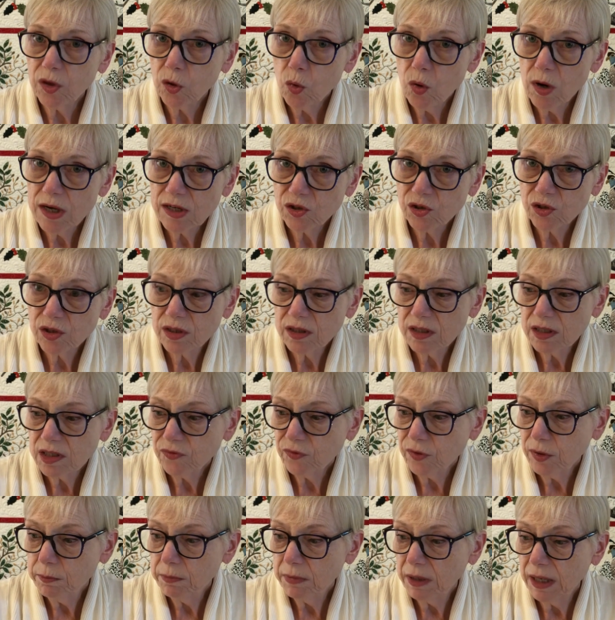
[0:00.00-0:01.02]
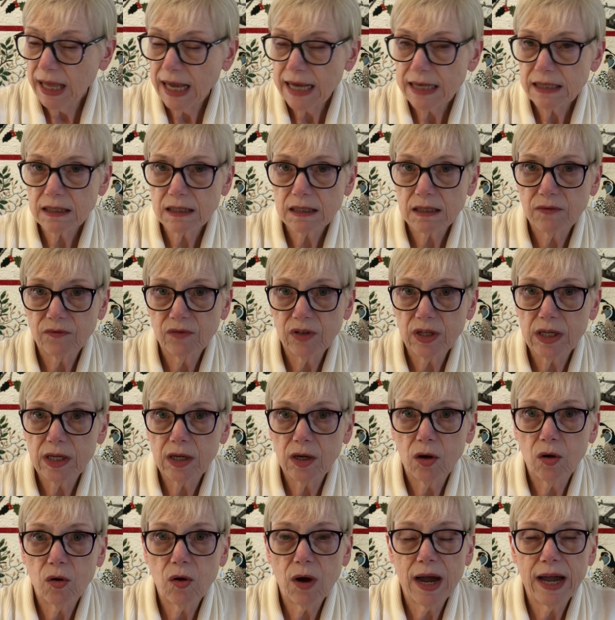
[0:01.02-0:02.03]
questions from last video.